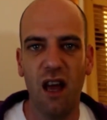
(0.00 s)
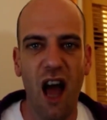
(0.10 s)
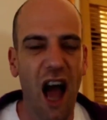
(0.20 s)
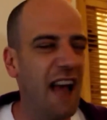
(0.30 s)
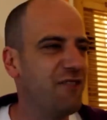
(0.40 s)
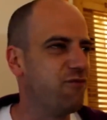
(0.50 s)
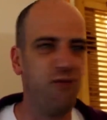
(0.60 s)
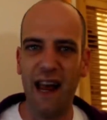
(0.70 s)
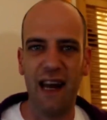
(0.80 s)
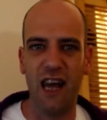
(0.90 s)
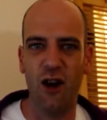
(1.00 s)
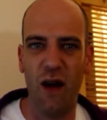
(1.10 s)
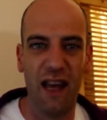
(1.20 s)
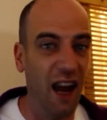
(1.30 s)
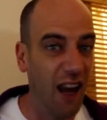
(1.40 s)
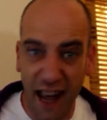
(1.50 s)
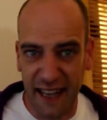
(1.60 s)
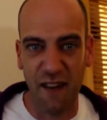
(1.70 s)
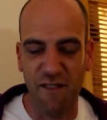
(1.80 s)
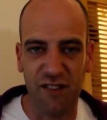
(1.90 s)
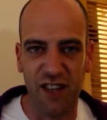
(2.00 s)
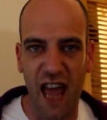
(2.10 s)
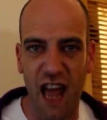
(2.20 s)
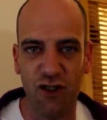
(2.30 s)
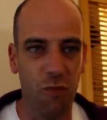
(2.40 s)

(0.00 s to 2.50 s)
It's really annoying. I like an investigation,